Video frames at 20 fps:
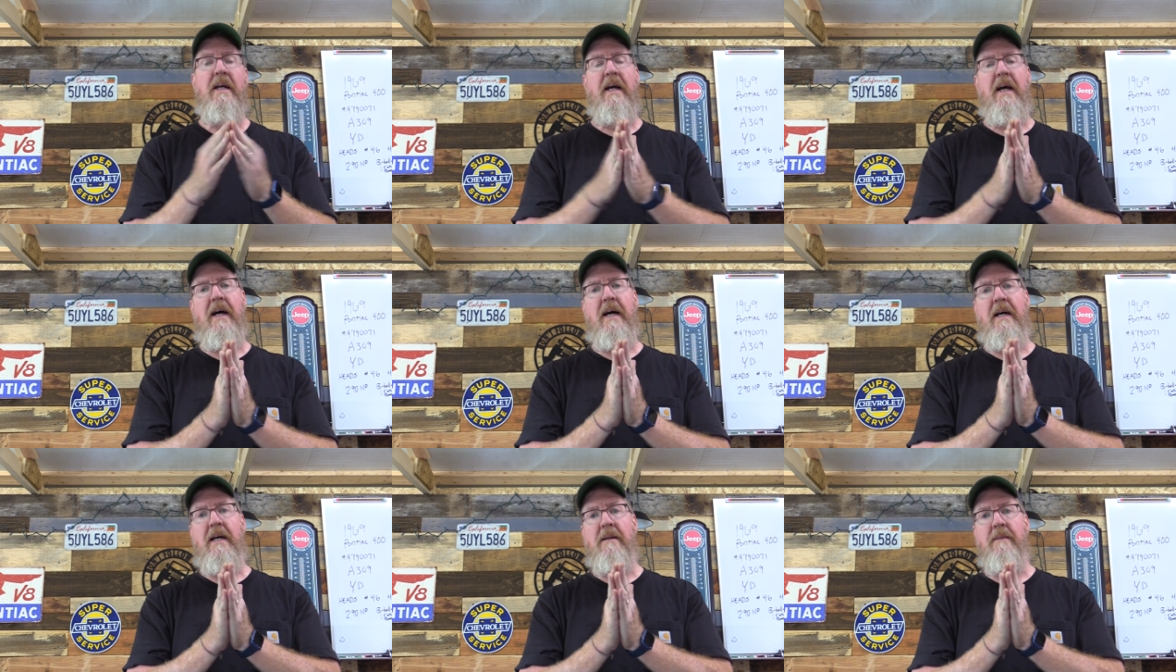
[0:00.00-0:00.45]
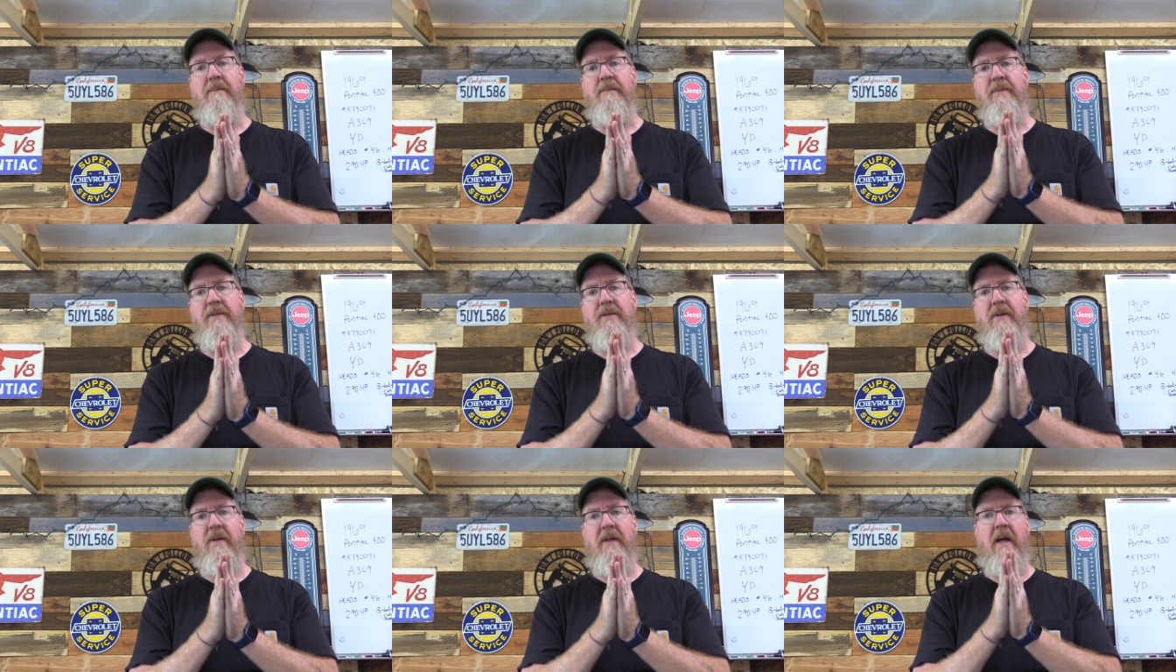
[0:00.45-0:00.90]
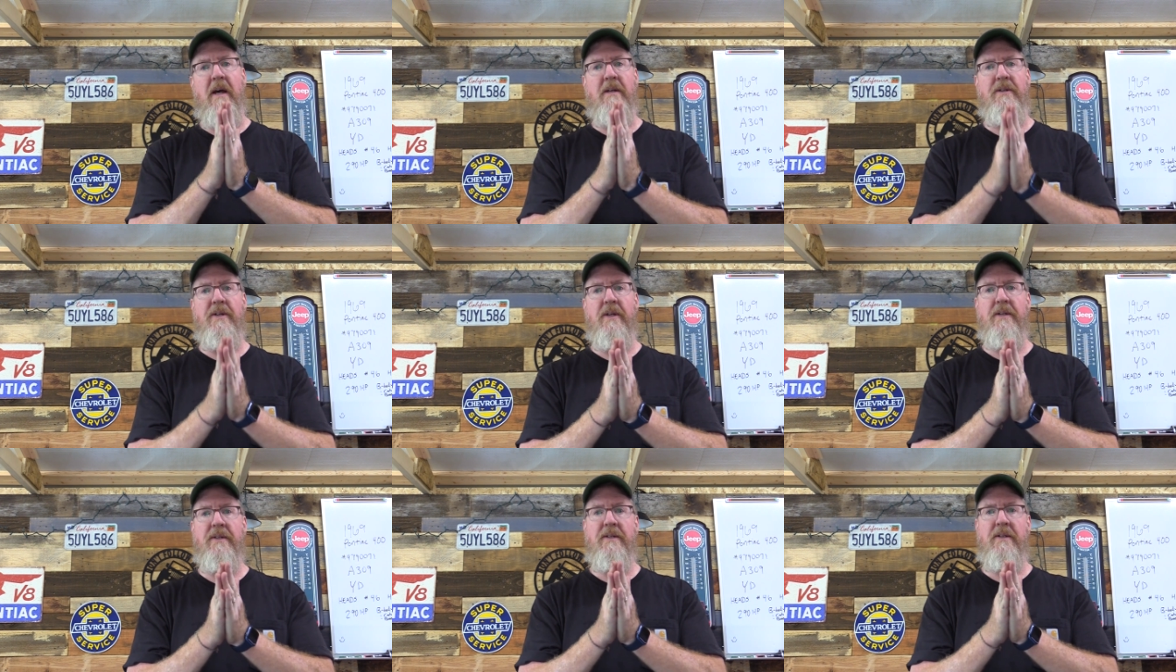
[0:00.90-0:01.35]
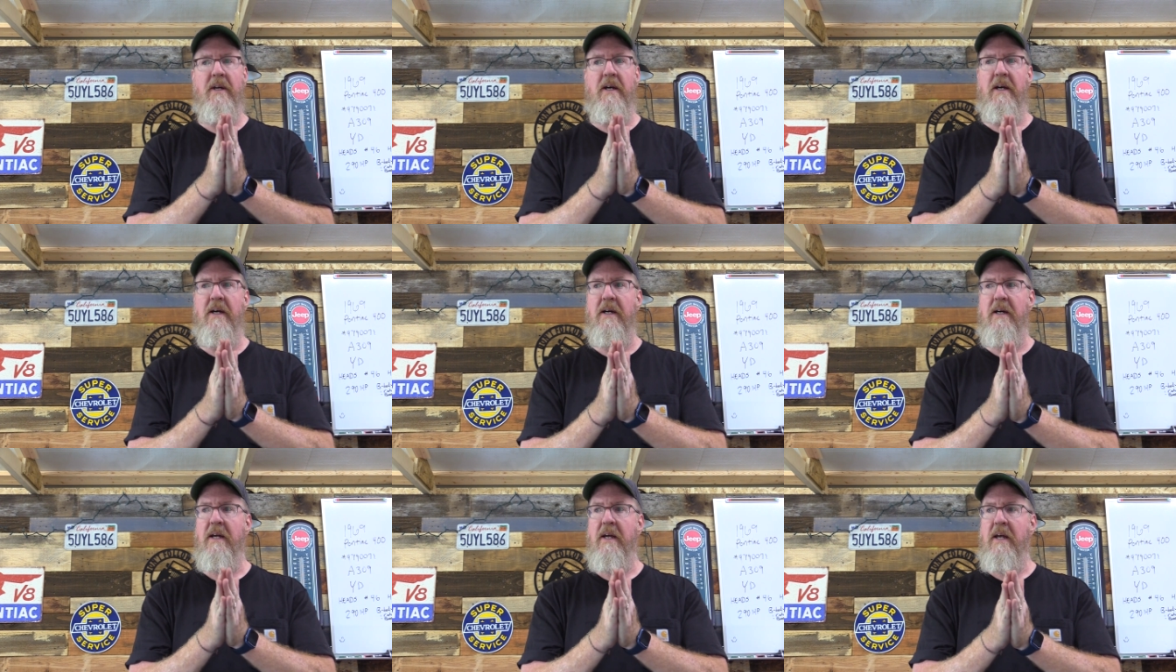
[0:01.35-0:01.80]
Um, so yeah, just,
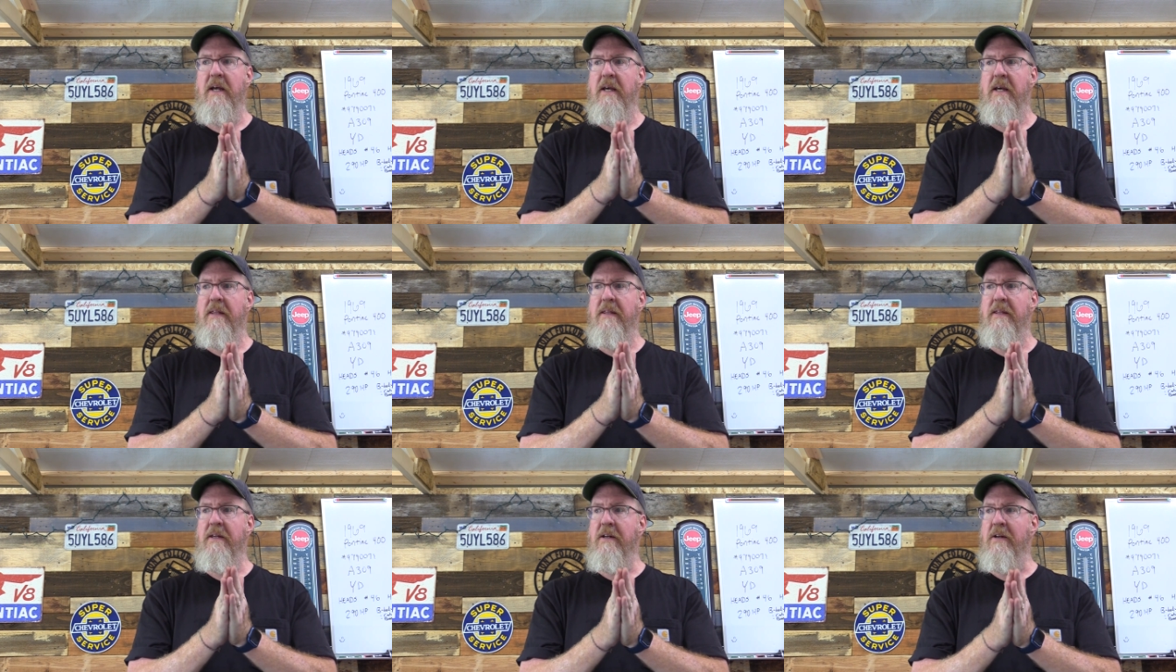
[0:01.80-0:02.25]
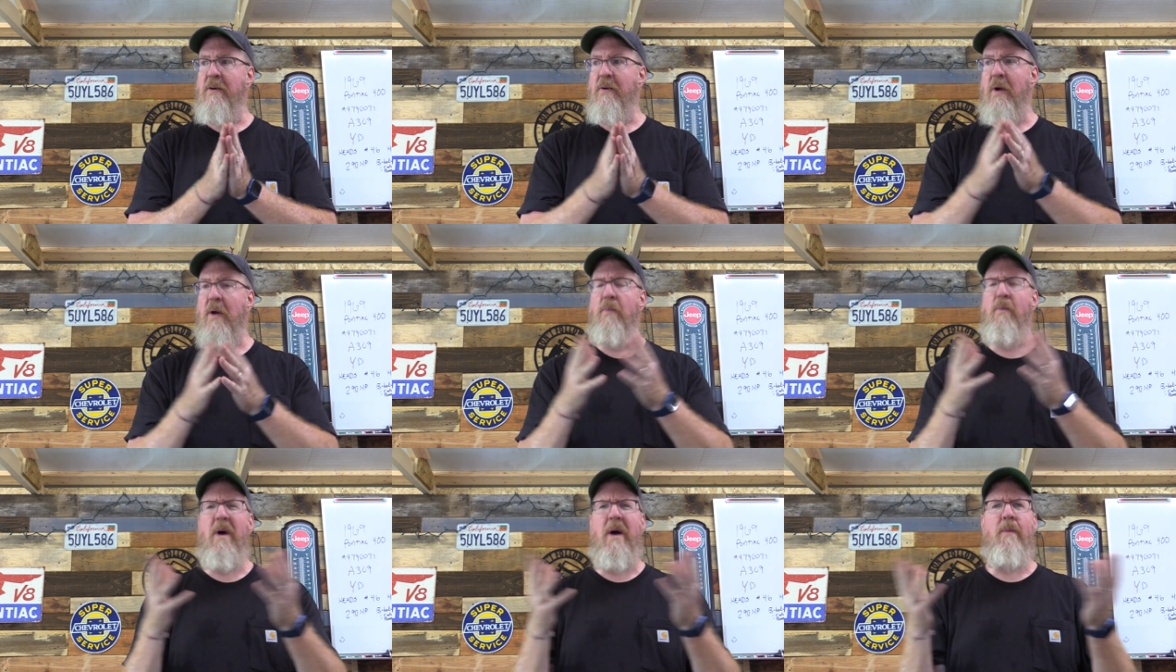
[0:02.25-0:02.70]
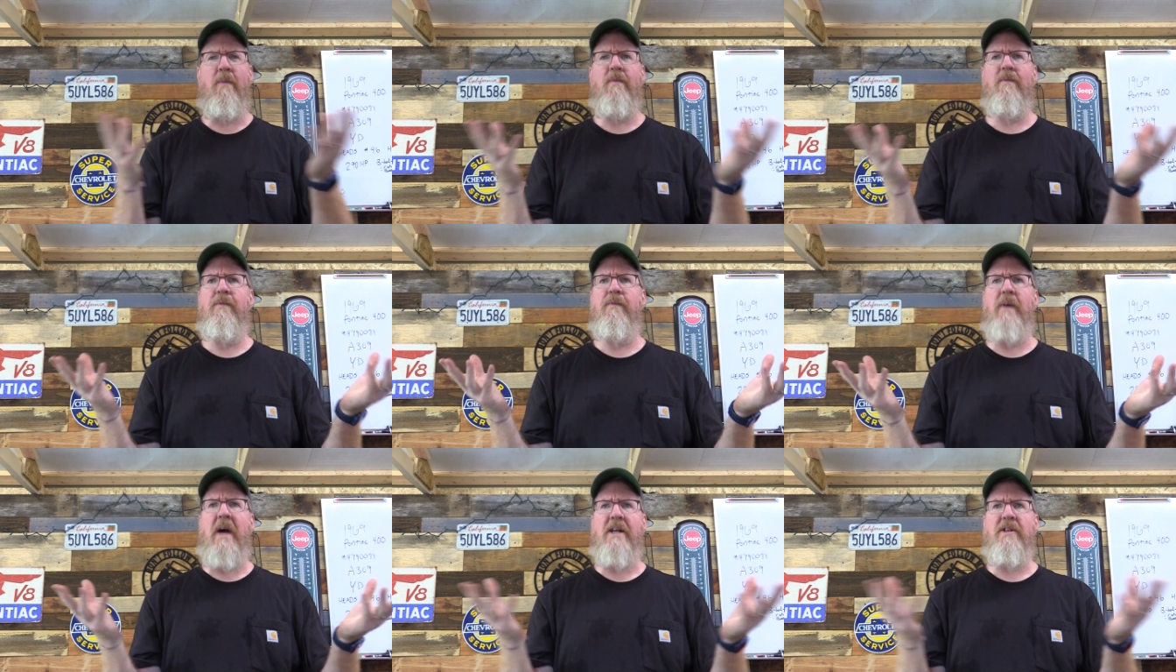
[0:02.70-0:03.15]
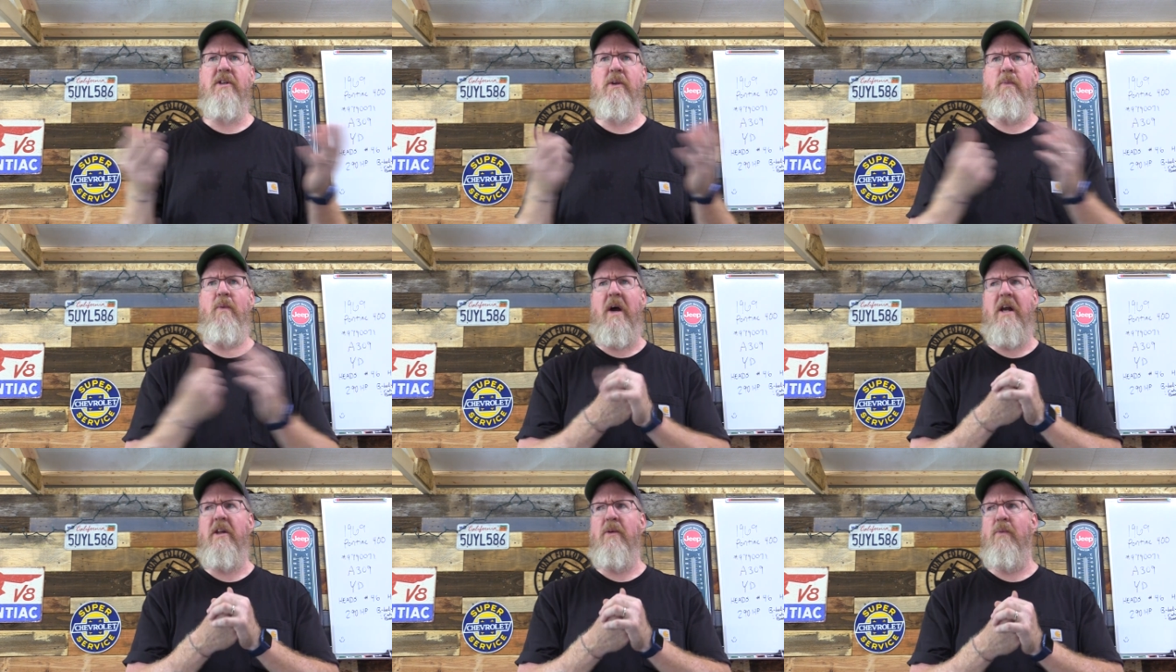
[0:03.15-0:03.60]
uh, you know,
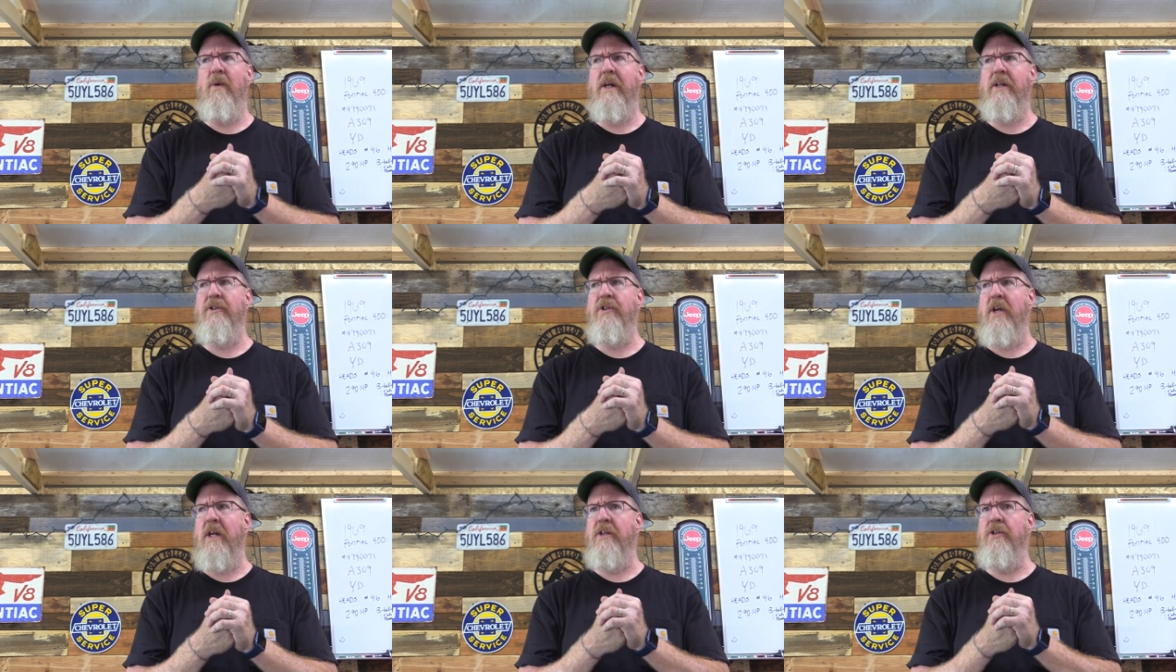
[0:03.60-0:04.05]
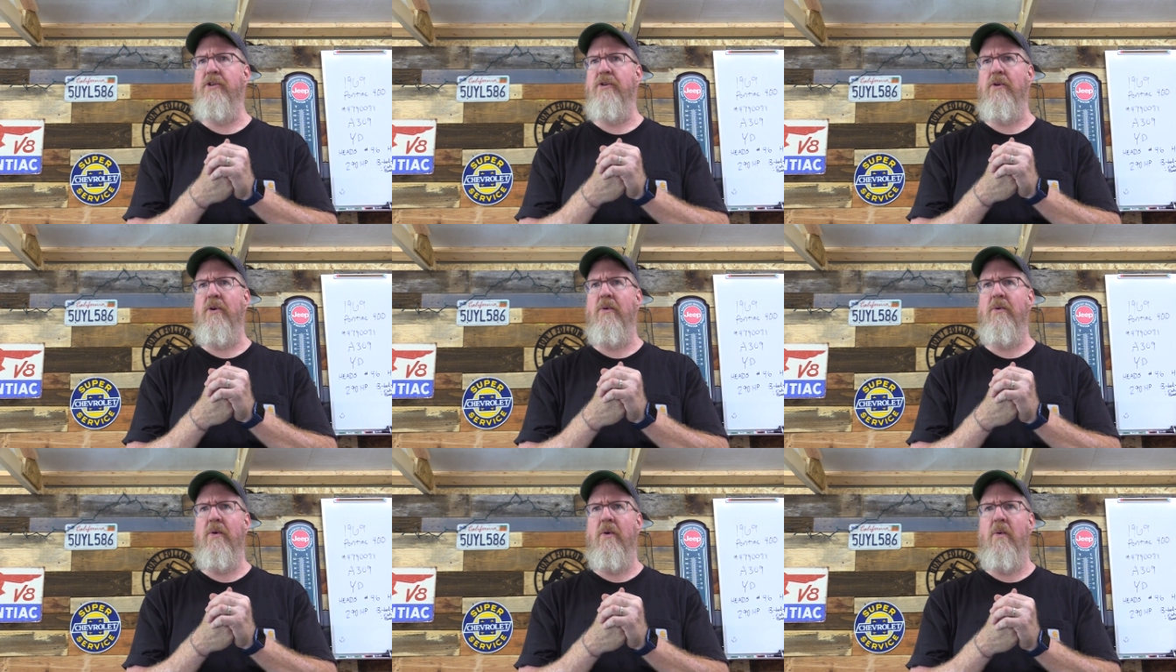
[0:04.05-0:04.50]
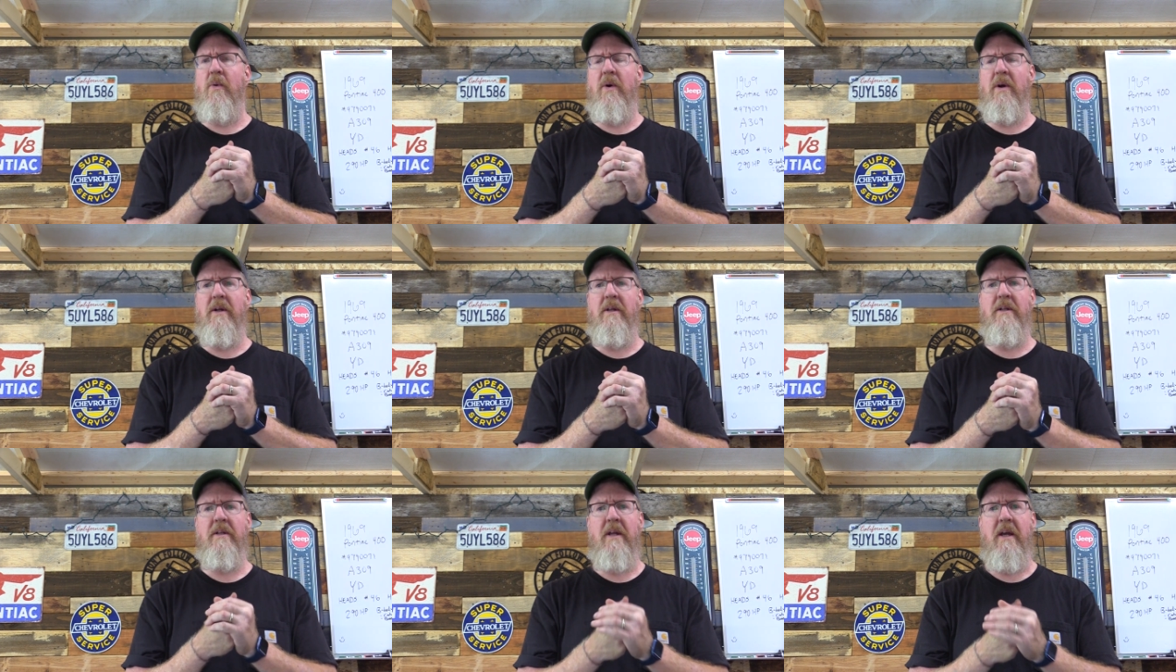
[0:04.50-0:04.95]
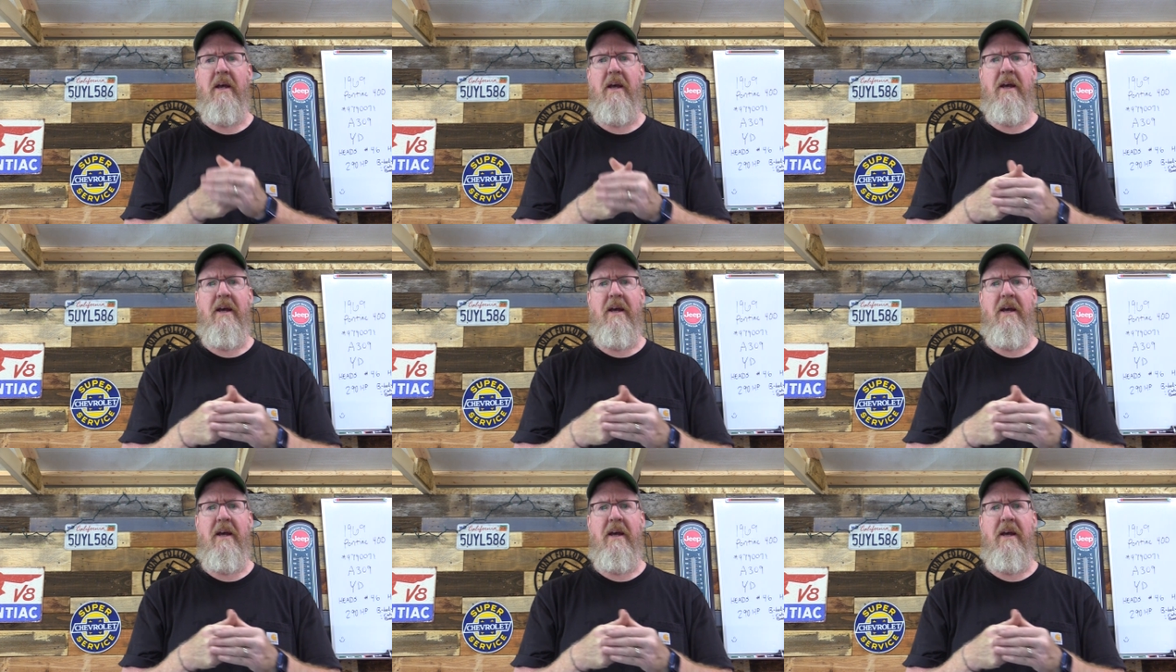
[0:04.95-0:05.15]
actually, why do you want to change your own oil?